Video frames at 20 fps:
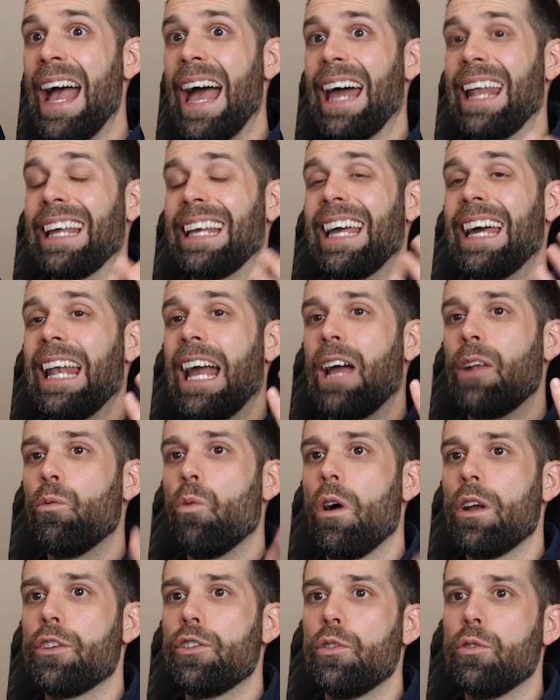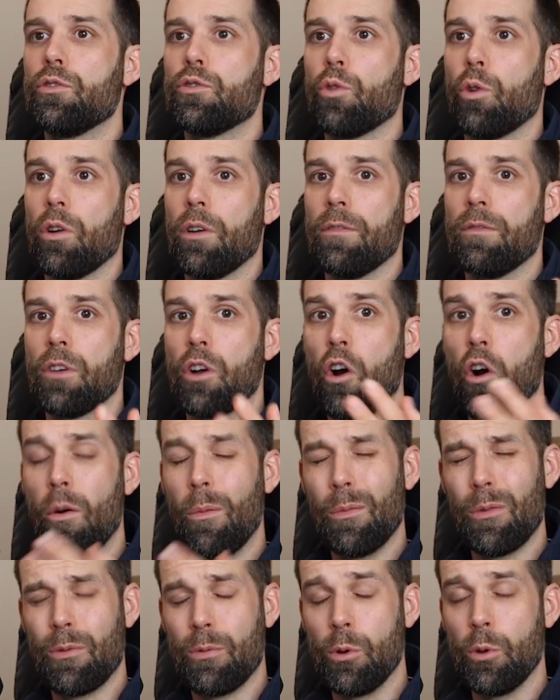And again, I'd want to sort of
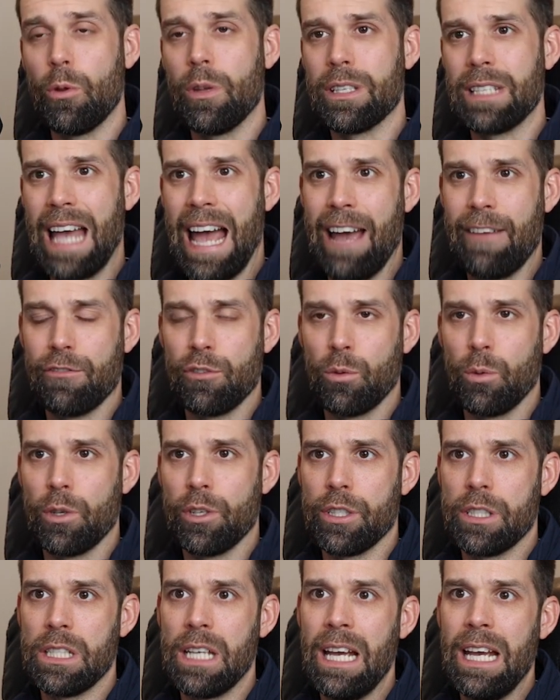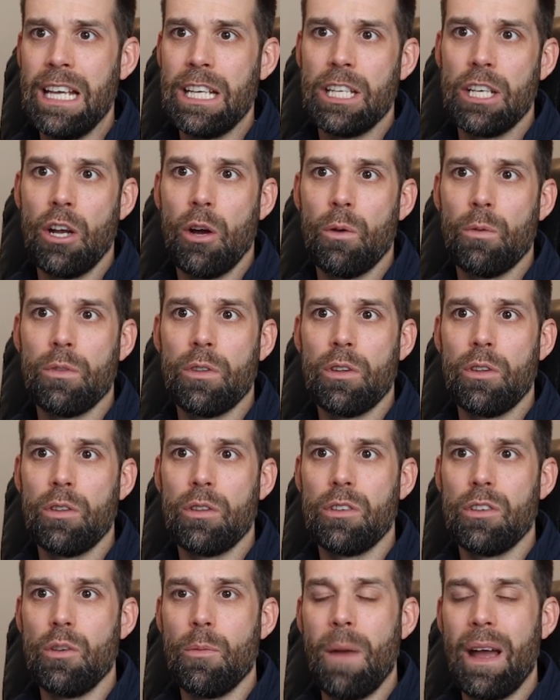comb through this afterwards.
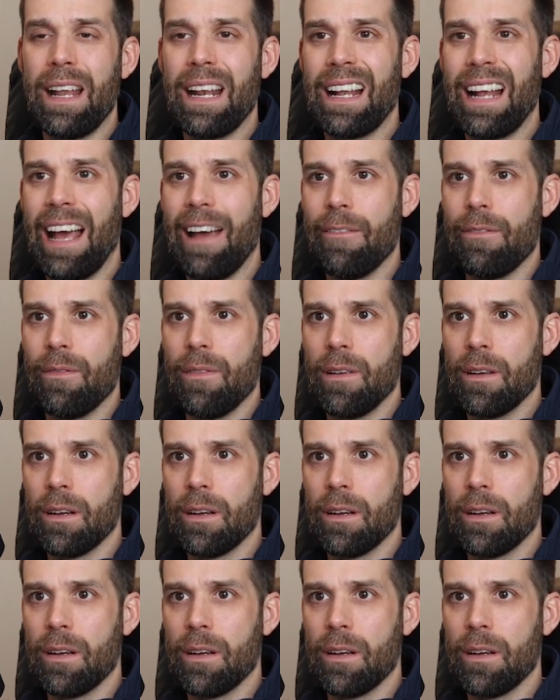You might have